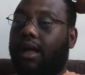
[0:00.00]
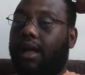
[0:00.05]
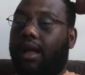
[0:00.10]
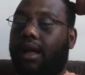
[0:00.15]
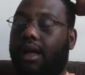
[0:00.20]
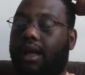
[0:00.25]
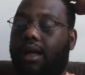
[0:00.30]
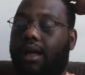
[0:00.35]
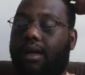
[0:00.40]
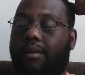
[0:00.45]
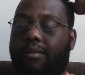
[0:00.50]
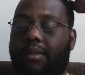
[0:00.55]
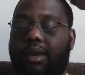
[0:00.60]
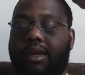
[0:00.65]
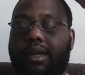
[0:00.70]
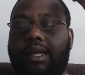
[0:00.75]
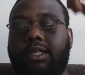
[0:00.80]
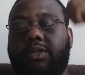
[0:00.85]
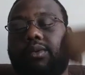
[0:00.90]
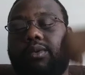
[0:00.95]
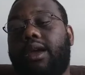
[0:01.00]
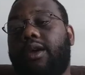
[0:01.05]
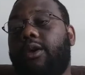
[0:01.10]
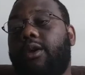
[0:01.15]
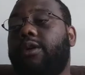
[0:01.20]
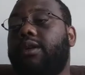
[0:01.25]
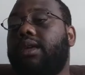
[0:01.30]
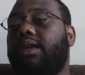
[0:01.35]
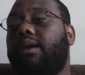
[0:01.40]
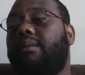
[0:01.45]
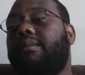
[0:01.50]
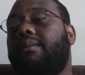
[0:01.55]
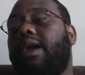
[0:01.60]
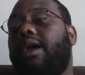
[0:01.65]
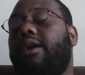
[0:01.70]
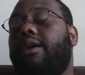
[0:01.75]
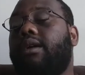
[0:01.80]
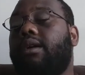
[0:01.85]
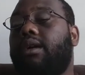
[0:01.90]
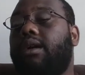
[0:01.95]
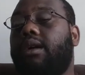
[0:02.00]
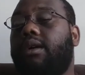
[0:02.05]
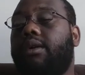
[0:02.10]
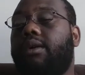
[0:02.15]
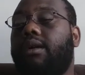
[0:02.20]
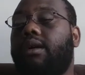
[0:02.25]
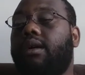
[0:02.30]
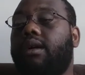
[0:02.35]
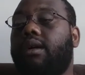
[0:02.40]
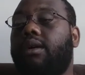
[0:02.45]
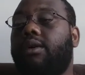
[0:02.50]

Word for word: Um, and that's why early America or,